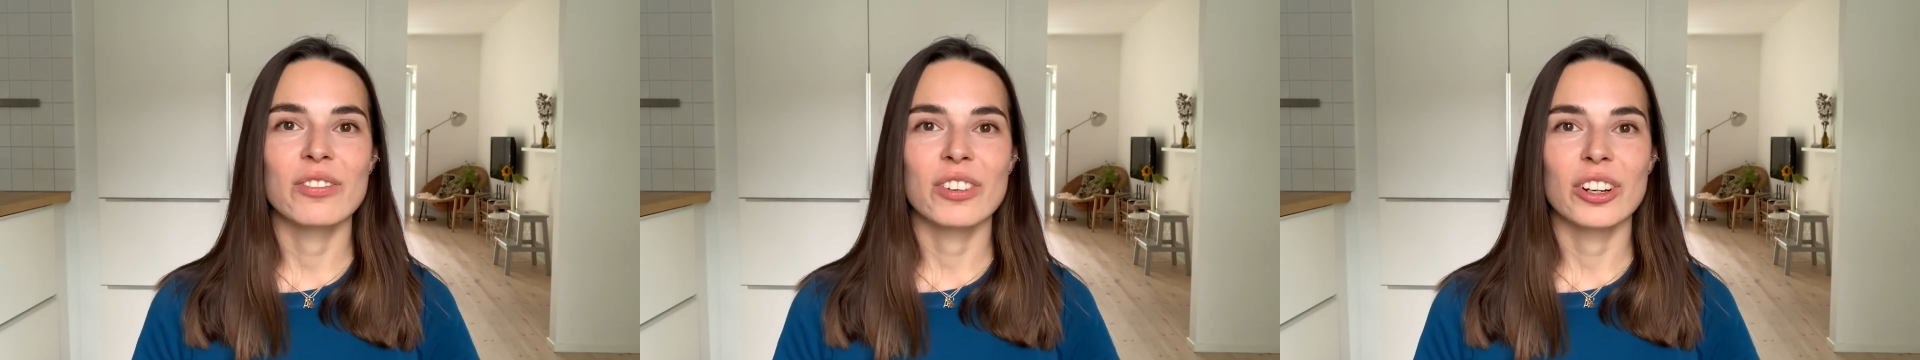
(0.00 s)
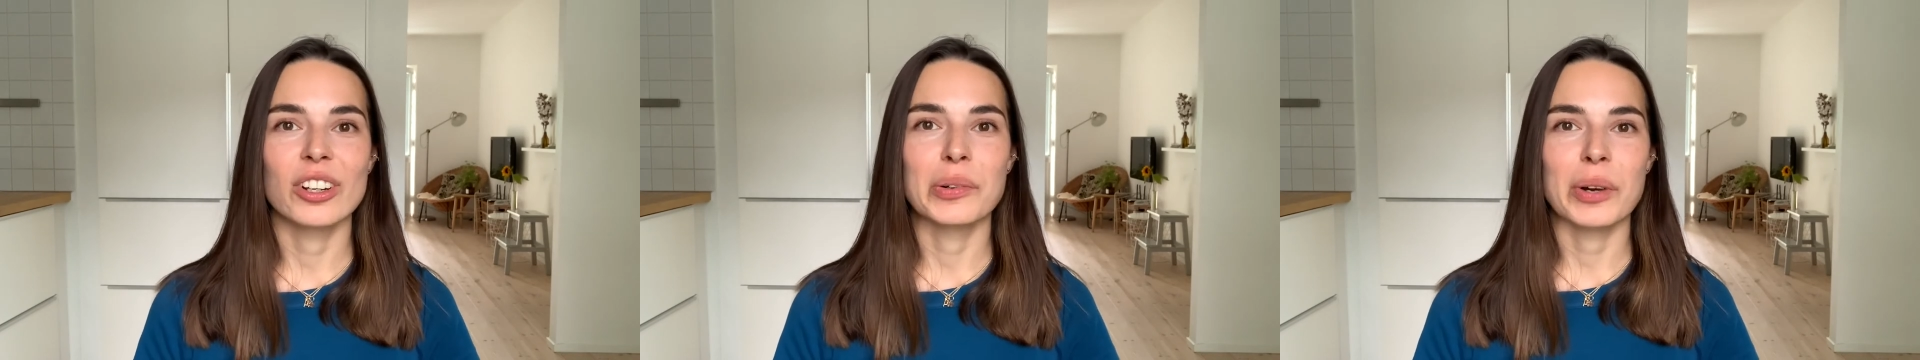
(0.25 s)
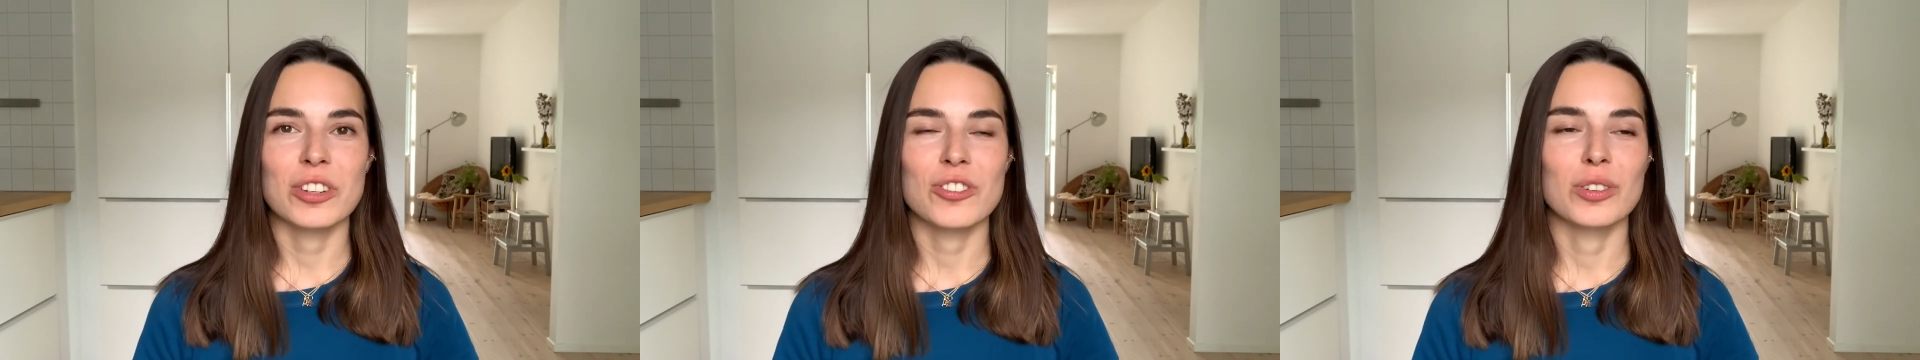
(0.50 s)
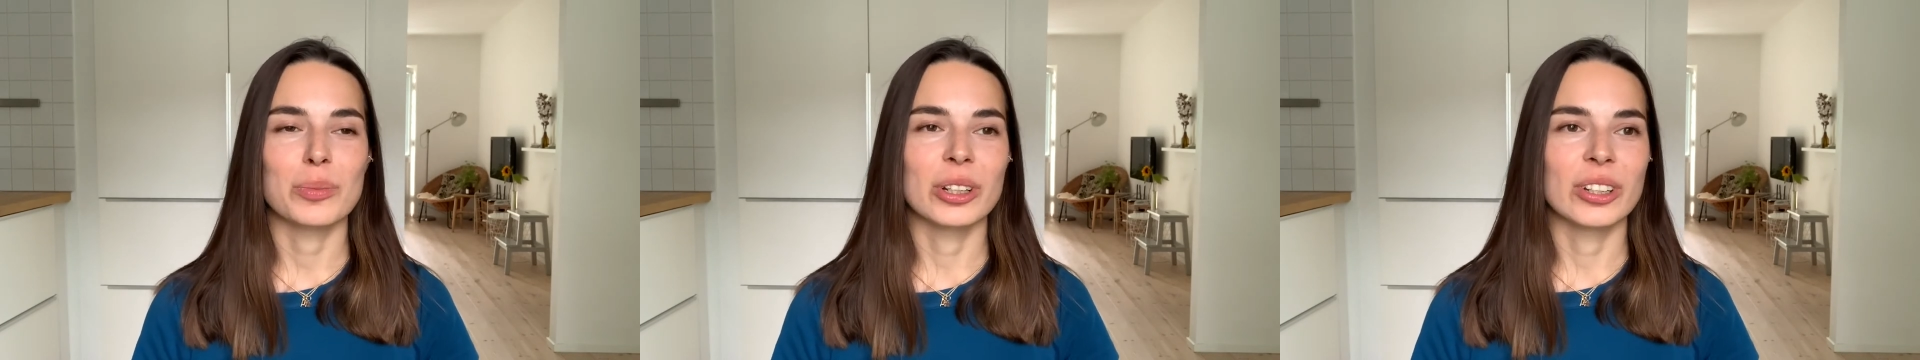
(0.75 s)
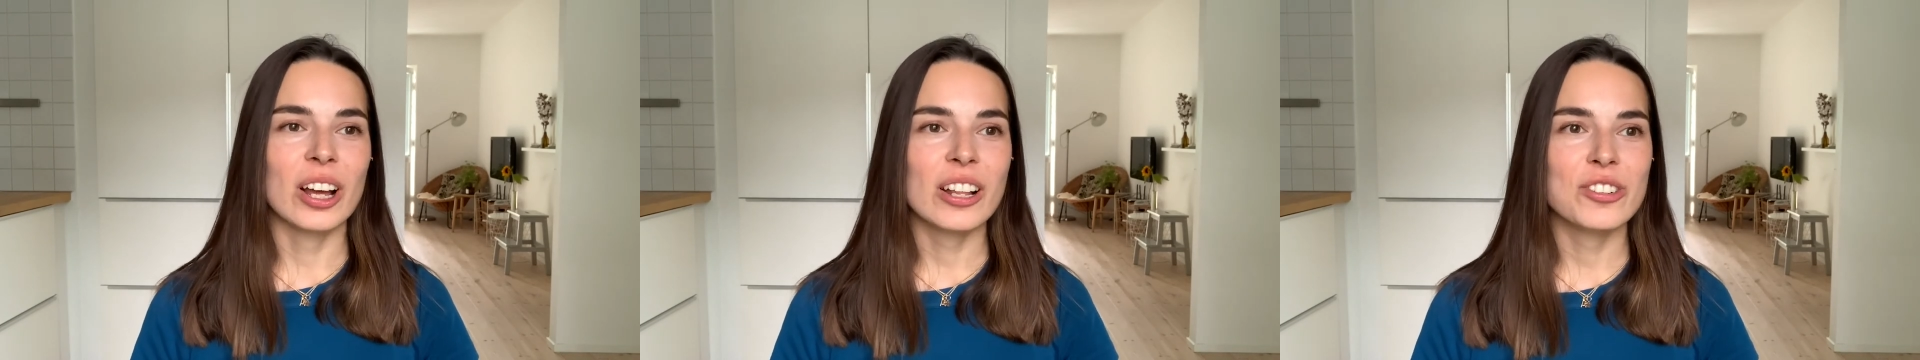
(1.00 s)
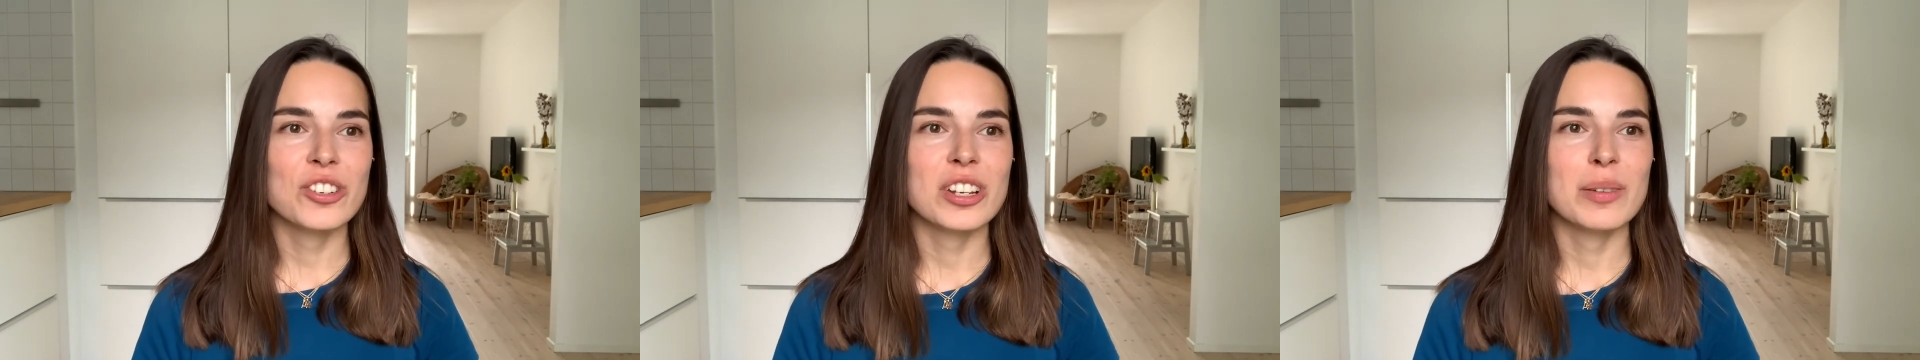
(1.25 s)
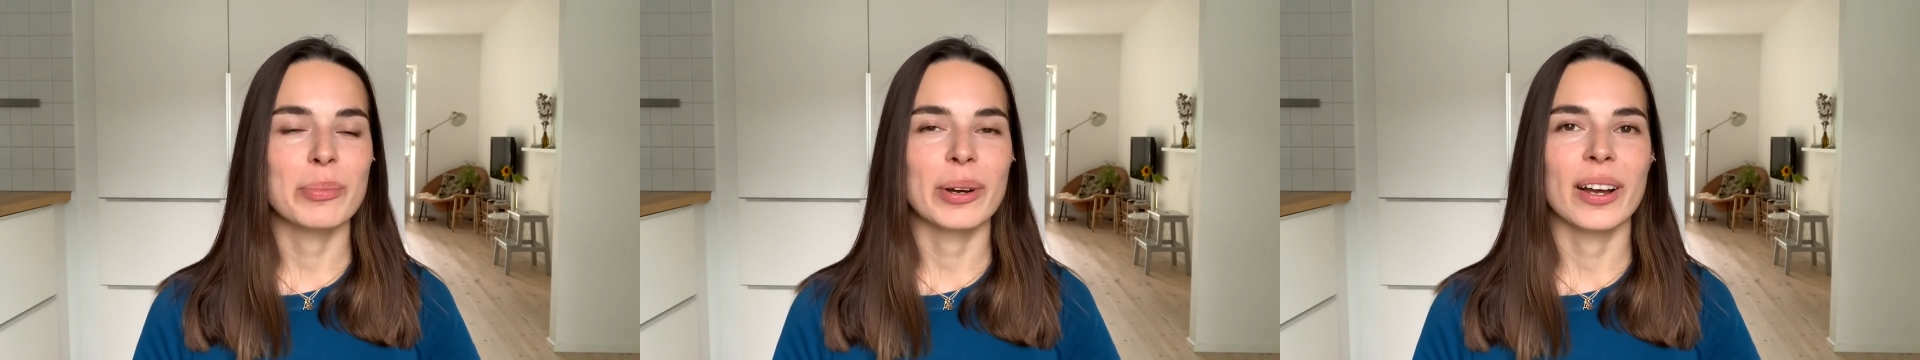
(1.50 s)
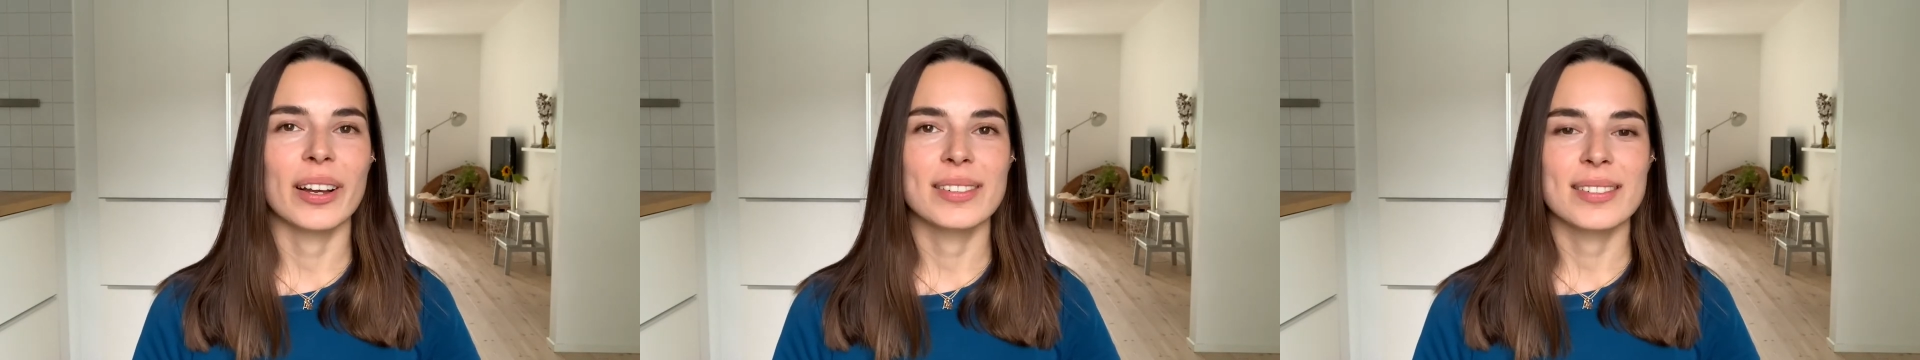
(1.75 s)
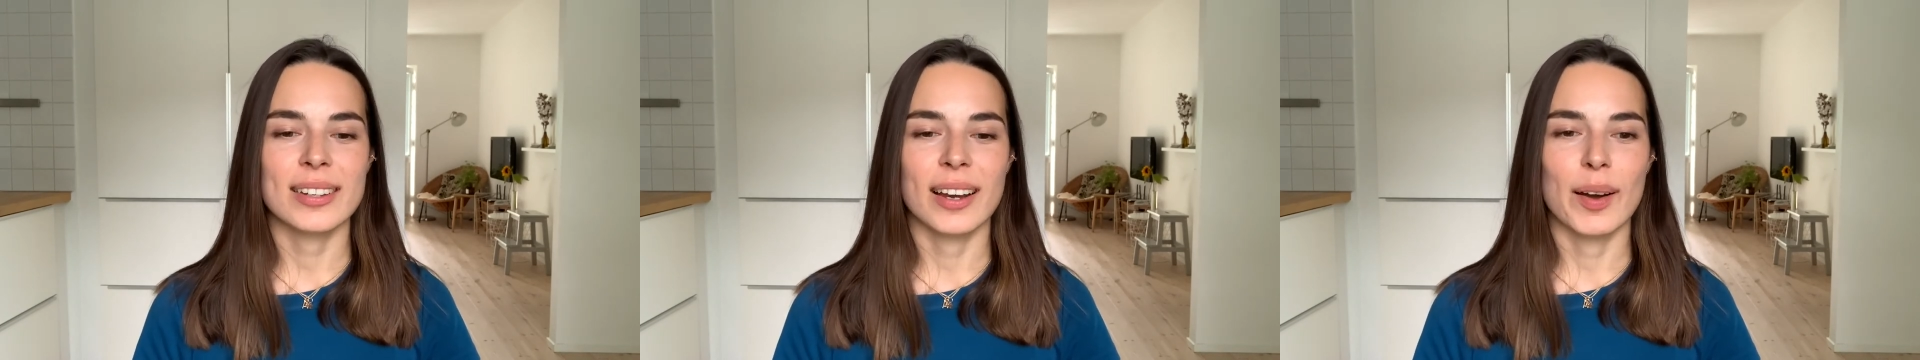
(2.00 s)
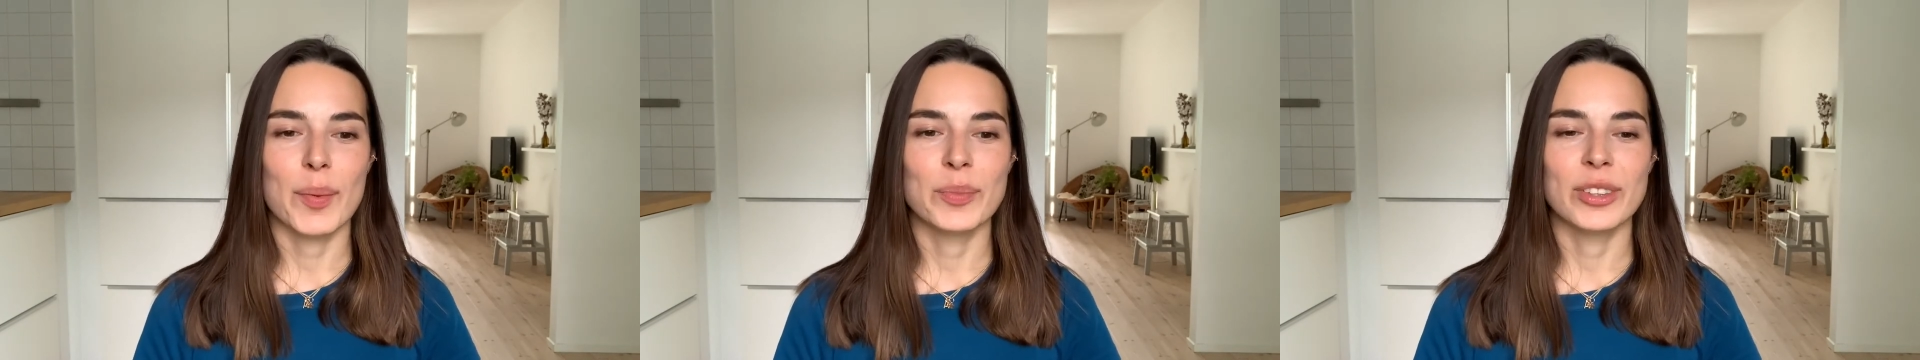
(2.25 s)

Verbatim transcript: very questionable analogy, but um,